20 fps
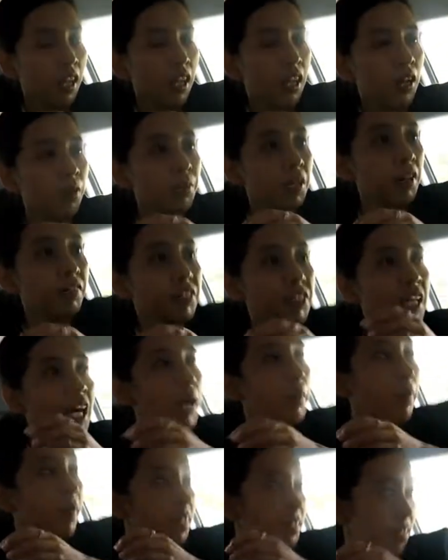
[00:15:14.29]
and we have the
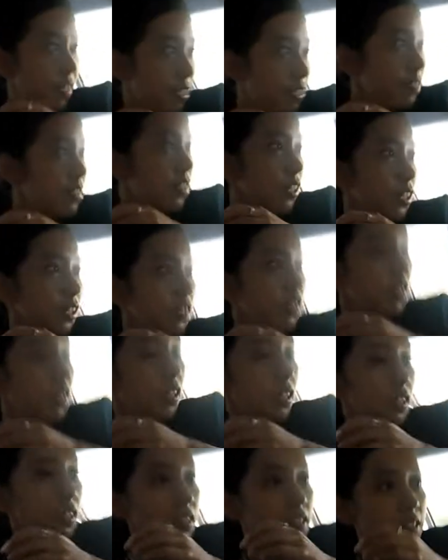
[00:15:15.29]
car park sensor
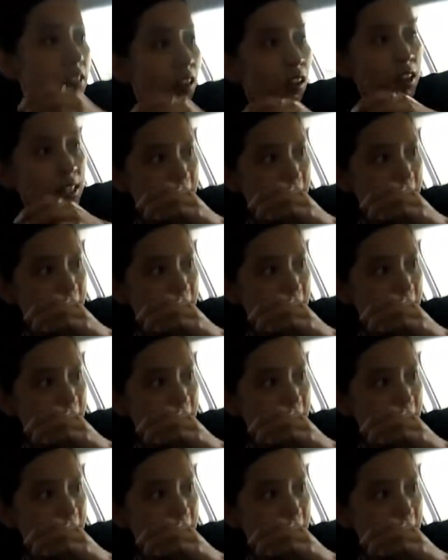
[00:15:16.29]
installed